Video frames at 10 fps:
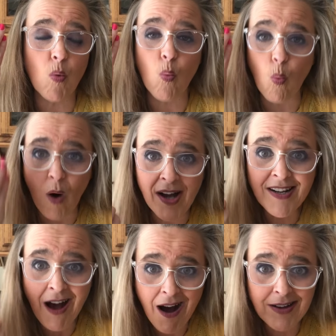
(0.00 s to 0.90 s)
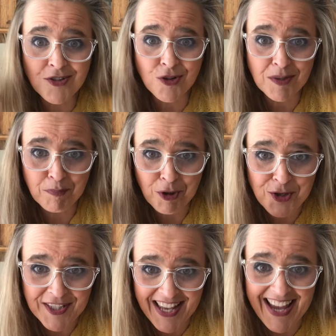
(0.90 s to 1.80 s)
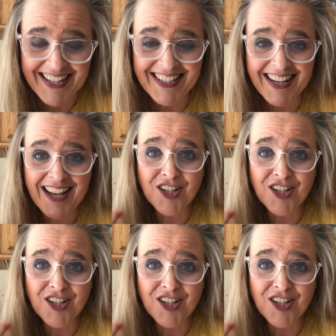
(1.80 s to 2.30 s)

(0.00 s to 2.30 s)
one hundred percent